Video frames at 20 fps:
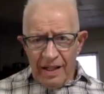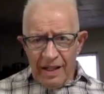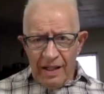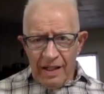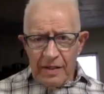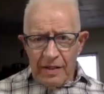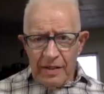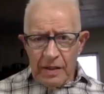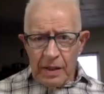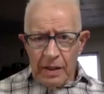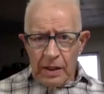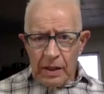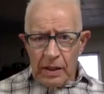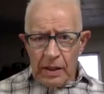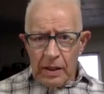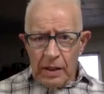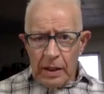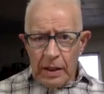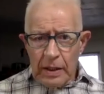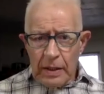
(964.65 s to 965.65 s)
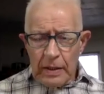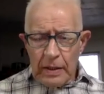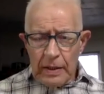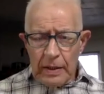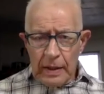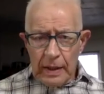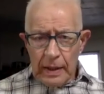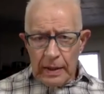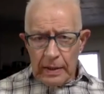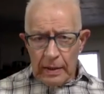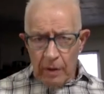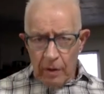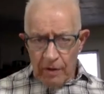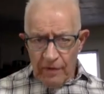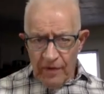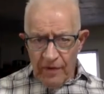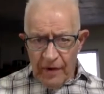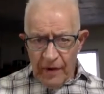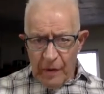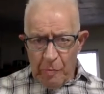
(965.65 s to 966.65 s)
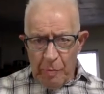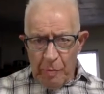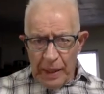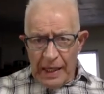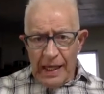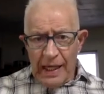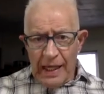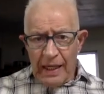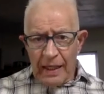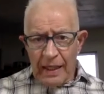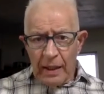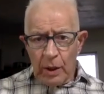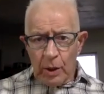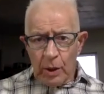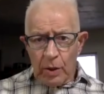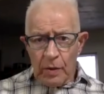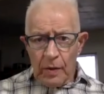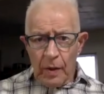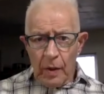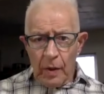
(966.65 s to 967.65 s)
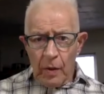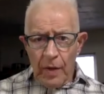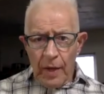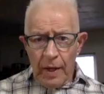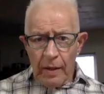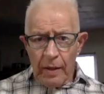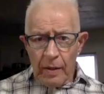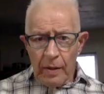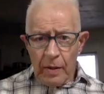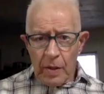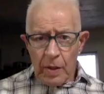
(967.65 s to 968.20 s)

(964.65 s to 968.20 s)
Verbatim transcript: It's our very being, you know, that